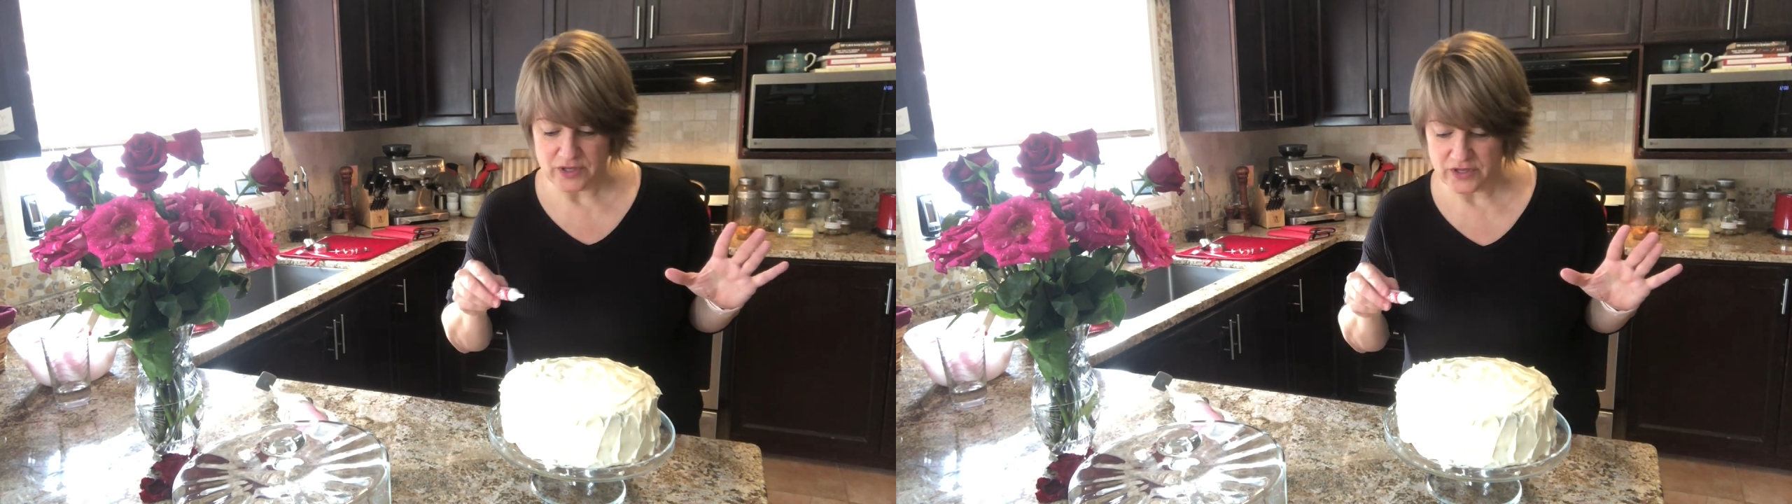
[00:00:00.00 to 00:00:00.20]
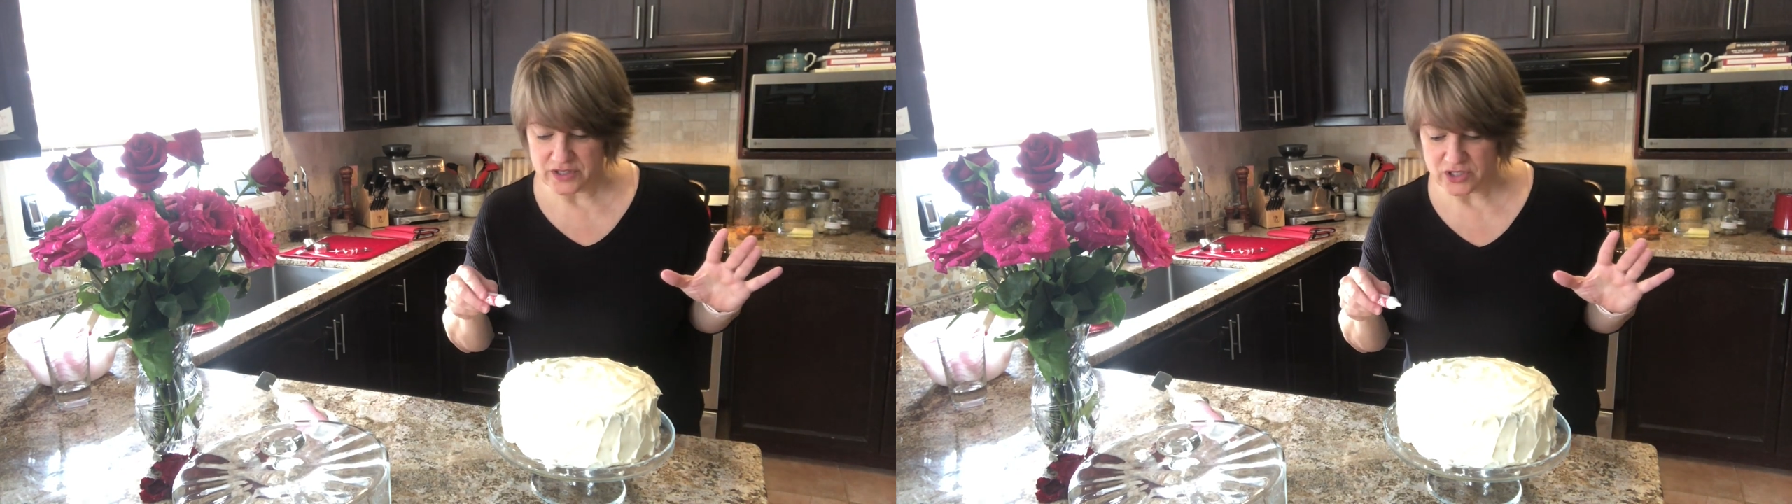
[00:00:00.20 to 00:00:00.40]
a
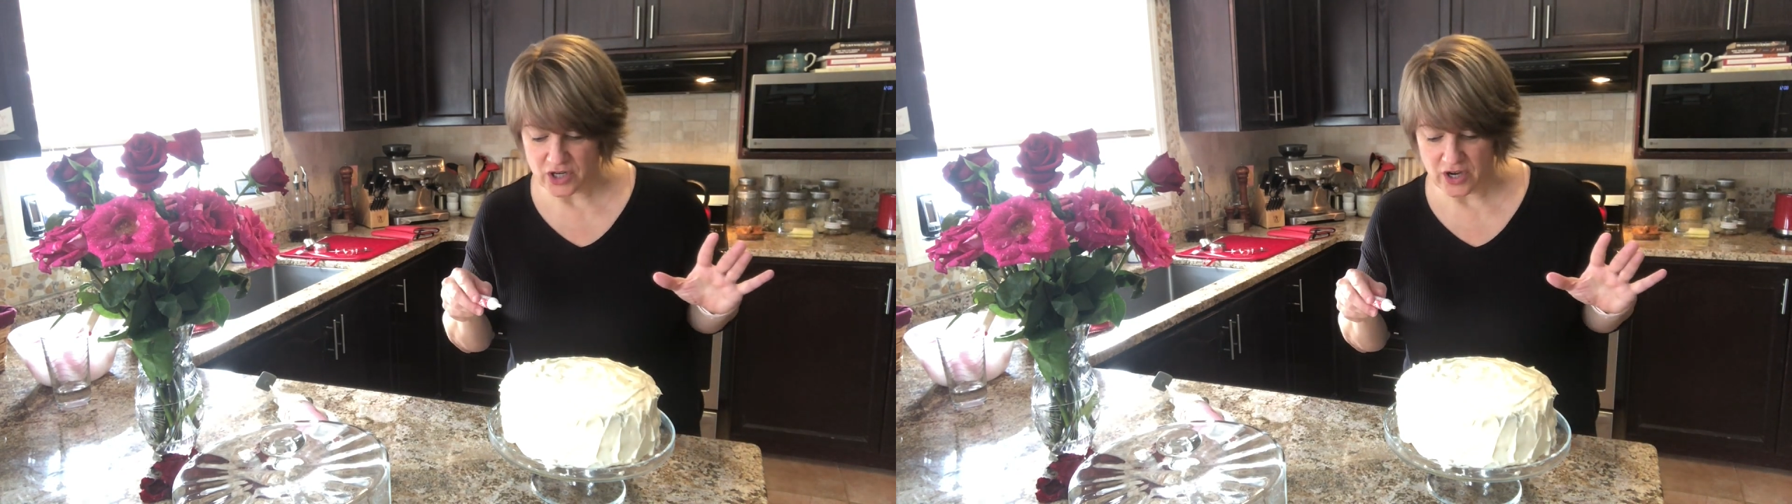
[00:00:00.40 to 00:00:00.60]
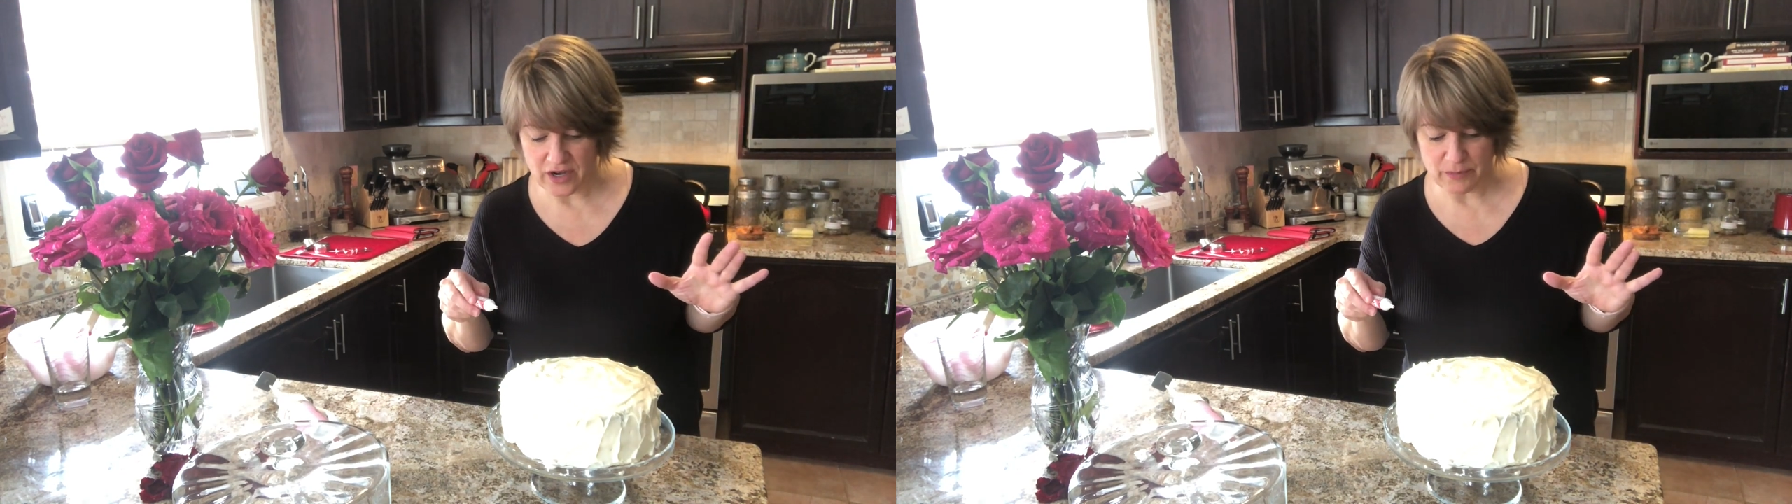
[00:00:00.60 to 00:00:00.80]
good
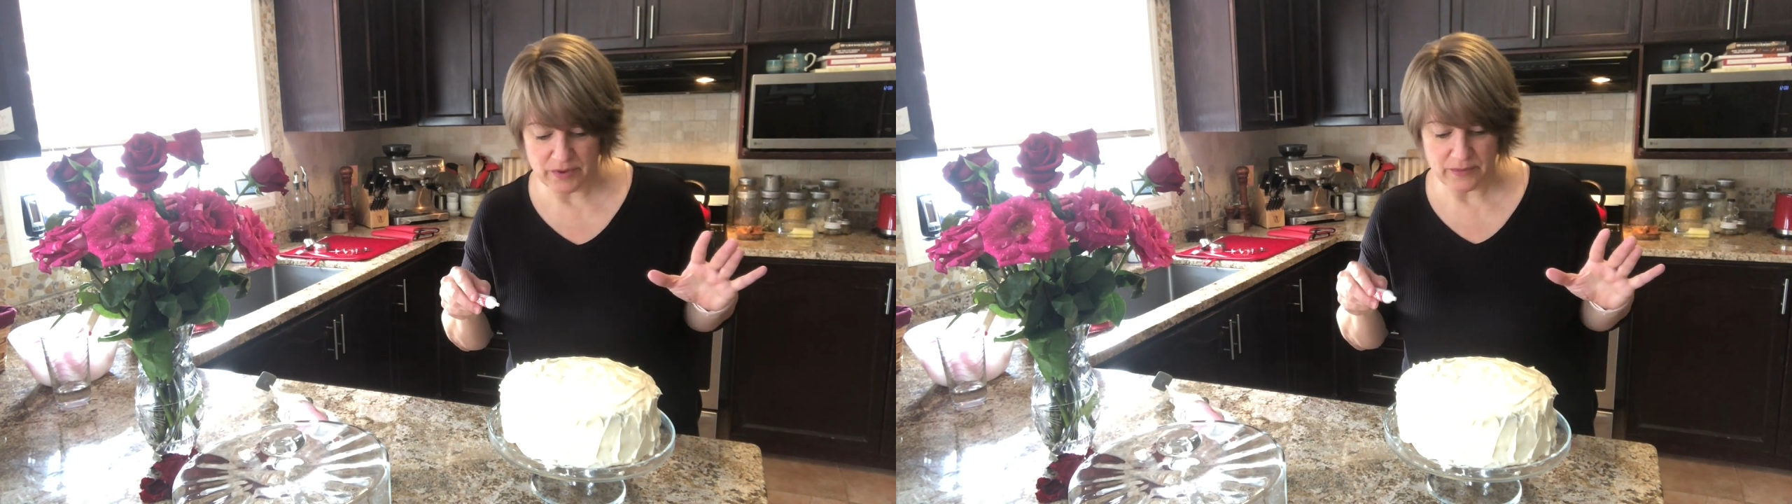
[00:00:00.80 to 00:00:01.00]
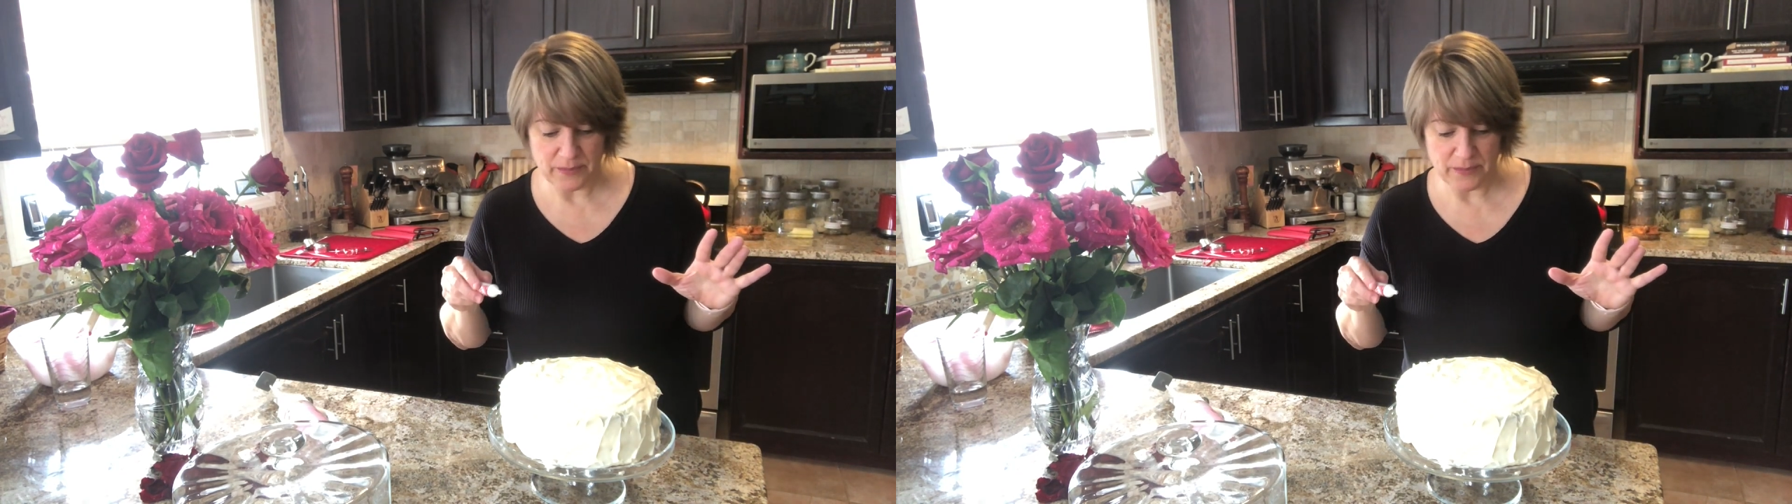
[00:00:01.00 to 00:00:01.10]
job,